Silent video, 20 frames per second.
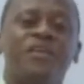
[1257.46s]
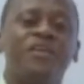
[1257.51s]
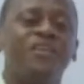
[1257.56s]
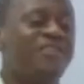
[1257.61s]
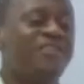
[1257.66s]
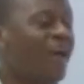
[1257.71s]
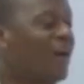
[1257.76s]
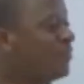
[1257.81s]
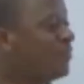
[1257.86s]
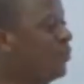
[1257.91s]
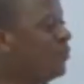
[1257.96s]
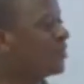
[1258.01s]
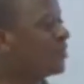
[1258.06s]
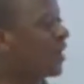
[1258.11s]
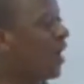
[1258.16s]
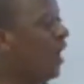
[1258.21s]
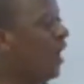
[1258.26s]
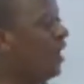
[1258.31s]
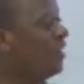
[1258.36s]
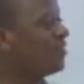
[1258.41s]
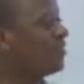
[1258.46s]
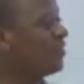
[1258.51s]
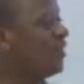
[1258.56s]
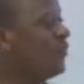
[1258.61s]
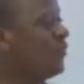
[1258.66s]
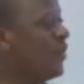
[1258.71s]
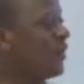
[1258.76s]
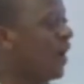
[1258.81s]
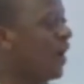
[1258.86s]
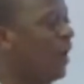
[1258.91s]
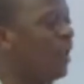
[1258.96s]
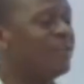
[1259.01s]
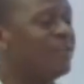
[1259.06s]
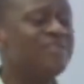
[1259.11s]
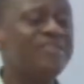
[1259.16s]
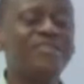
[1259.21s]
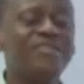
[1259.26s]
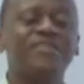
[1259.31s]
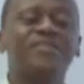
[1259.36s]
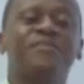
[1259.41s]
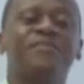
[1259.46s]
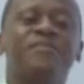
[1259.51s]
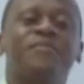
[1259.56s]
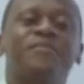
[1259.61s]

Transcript: It has used colors, different colors.